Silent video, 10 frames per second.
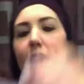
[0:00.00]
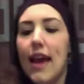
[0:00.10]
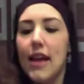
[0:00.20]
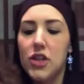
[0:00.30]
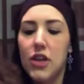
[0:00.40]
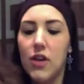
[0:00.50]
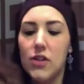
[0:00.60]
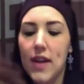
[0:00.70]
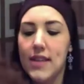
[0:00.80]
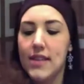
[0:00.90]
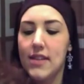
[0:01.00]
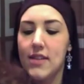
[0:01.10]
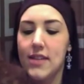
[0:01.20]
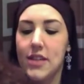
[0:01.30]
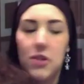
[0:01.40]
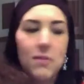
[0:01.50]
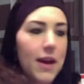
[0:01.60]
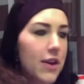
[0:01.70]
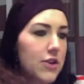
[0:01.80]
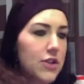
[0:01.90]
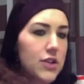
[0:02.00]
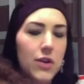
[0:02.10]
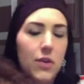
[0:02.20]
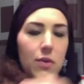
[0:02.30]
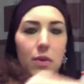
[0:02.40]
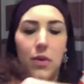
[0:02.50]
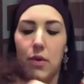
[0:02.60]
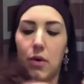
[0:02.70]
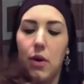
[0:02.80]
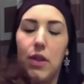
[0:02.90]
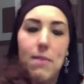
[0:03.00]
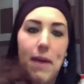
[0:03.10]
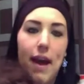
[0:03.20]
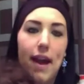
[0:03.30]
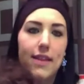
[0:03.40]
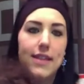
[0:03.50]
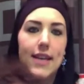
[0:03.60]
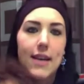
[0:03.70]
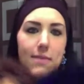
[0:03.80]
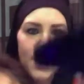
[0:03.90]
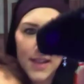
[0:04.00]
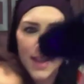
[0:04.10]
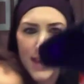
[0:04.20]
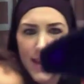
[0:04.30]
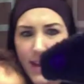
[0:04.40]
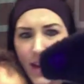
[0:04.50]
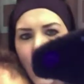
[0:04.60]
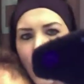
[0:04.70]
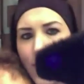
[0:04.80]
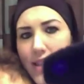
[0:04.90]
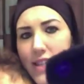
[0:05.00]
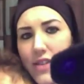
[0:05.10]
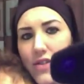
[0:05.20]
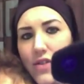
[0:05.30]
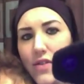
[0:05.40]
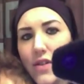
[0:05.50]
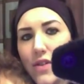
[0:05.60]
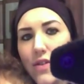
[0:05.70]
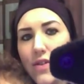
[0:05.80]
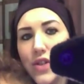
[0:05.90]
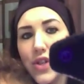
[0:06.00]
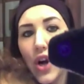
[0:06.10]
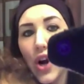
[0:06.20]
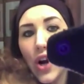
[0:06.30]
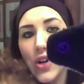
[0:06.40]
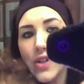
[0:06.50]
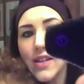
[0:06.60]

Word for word: And she also has little stitching patterns. So on the back of the tabs, I don't know if you can see those two little stars.